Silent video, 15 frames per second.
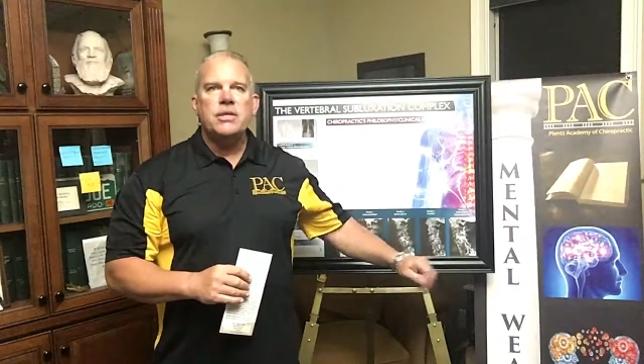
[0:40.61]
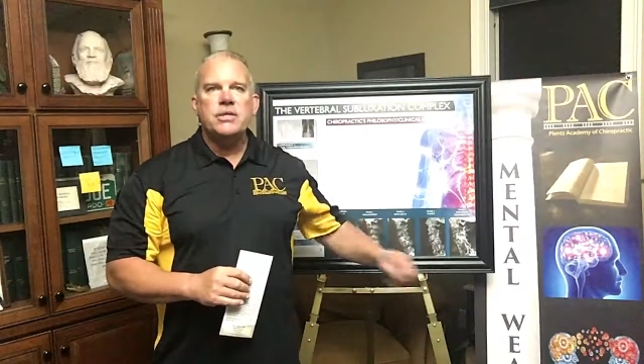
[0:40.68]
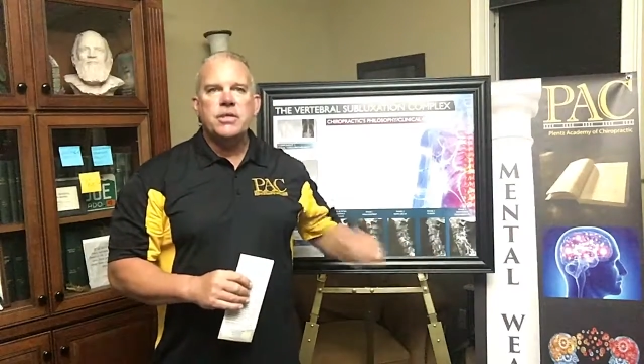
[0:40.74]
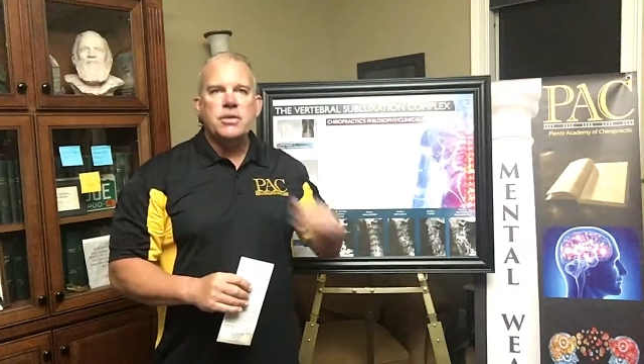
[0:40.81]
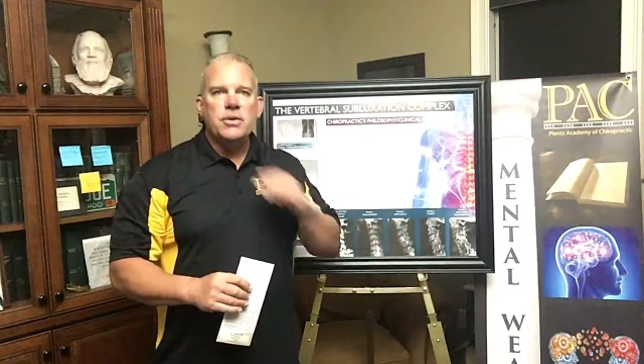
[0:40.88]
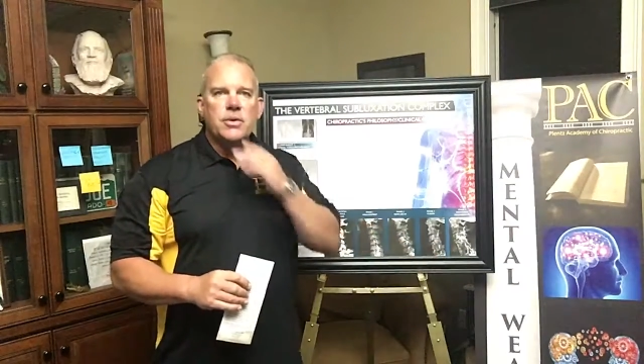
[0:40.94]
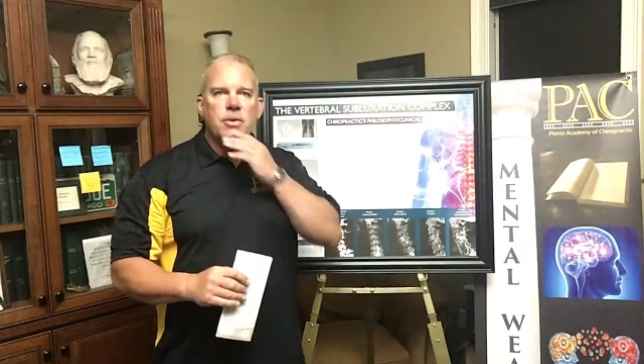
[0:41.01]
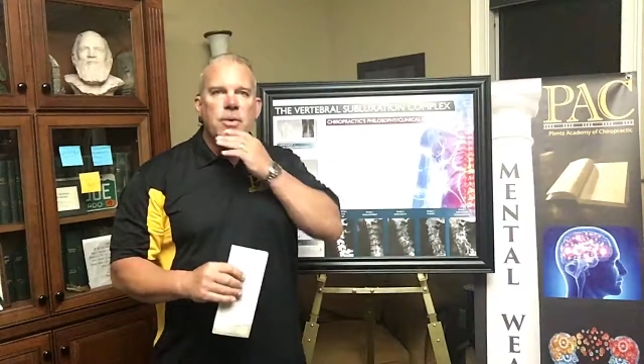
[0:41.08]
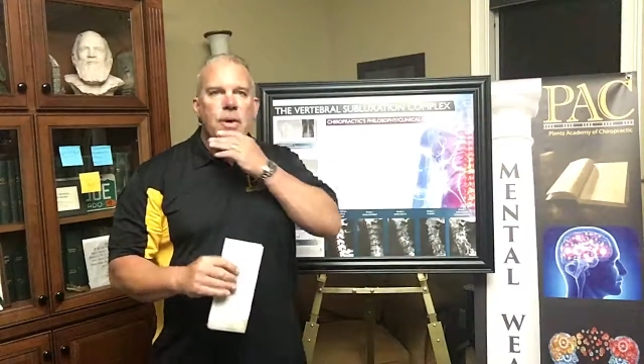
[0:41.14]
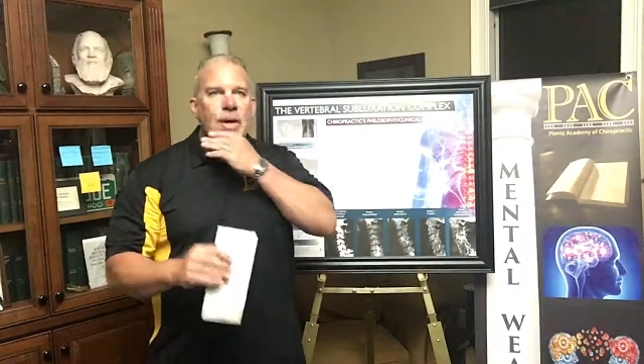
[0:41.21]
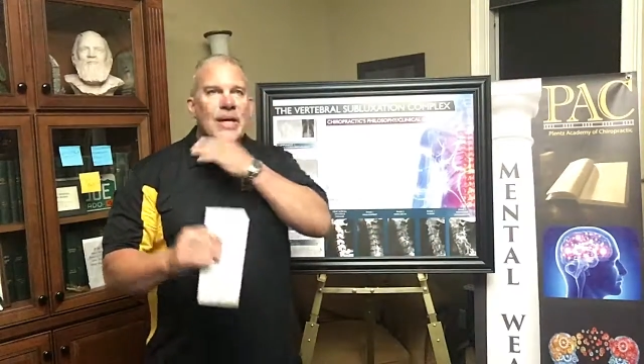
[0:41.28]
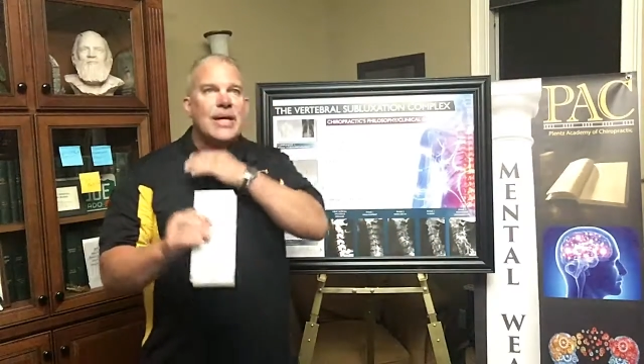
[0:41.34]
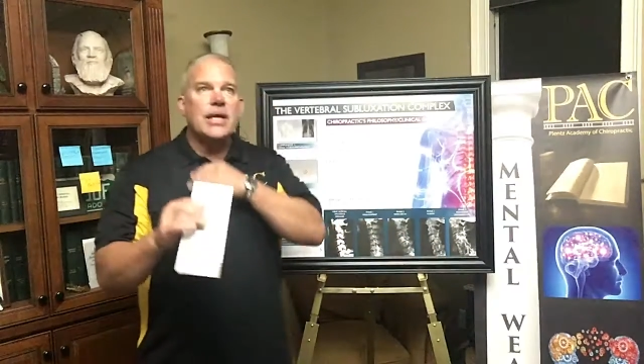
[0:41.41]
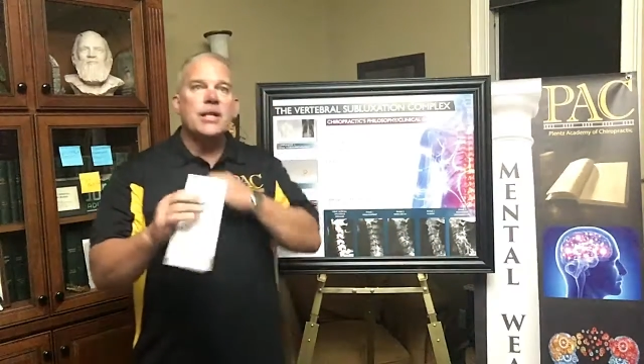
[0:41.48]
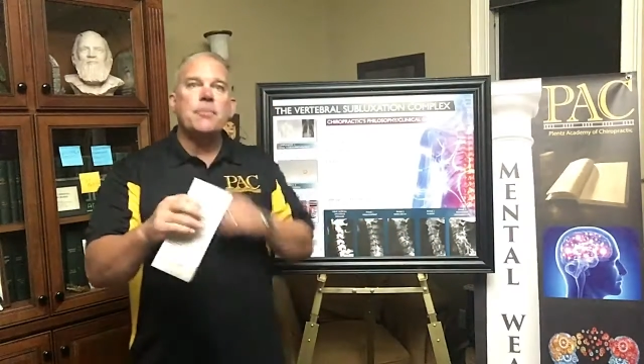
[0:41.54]
to
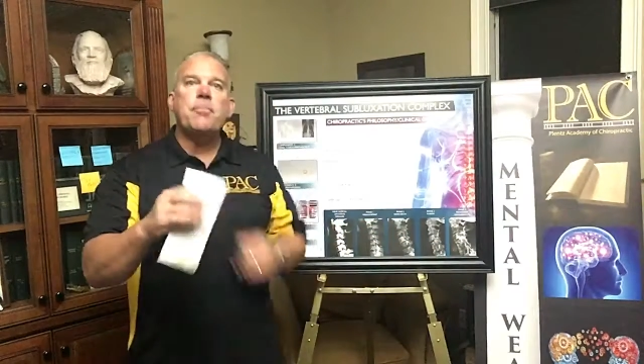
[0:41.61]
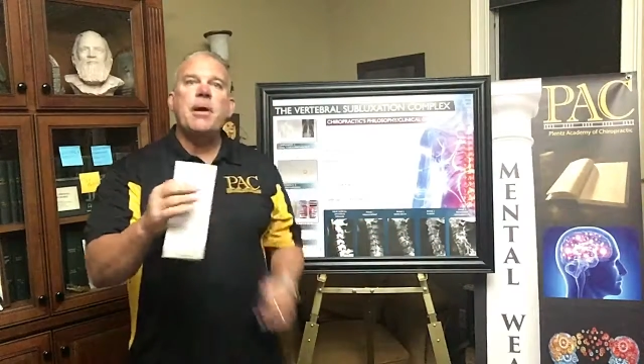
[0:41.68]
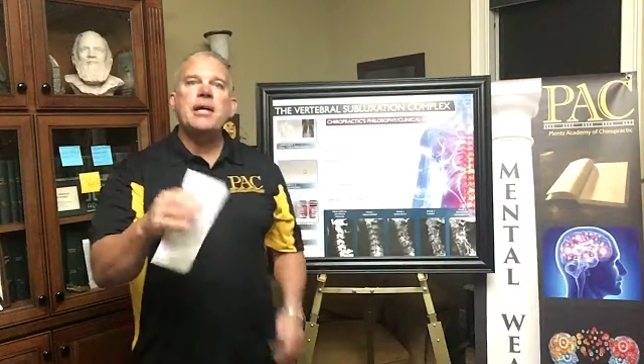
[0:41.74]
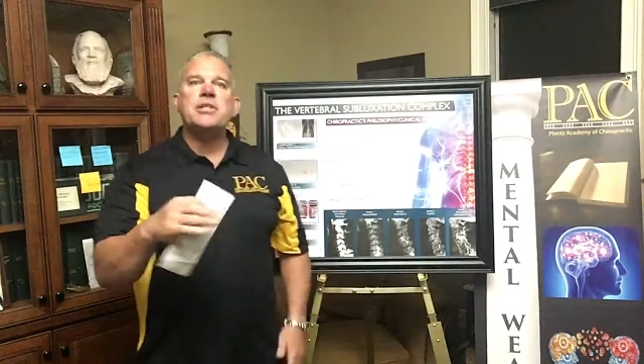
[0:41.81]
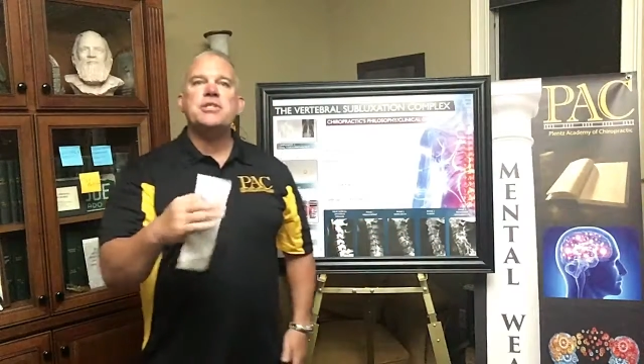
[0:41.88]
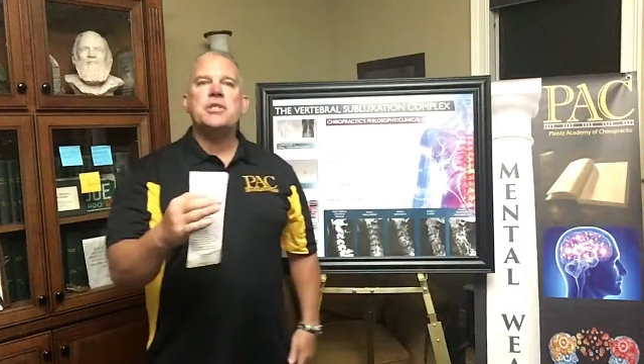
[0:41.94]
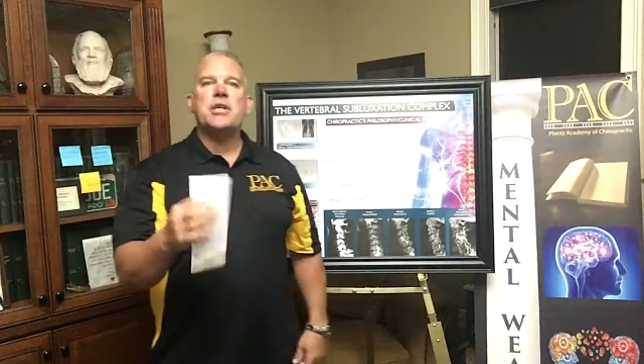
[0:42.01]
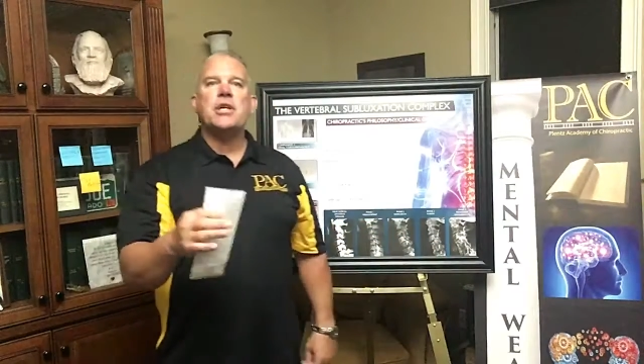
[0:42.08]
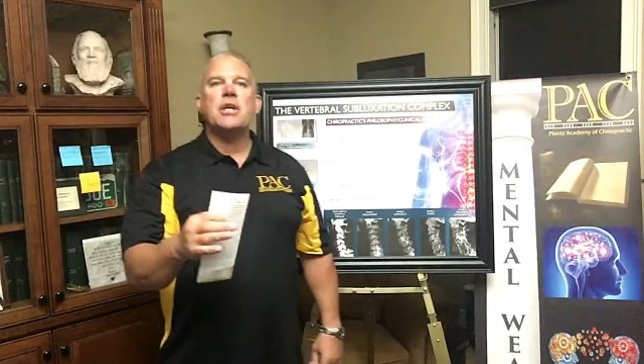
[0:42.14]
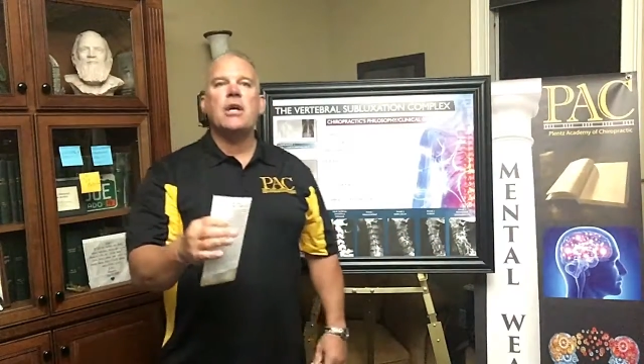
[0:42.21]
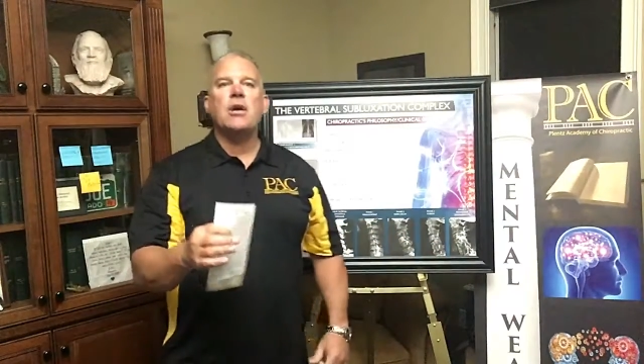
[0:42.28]
get the patient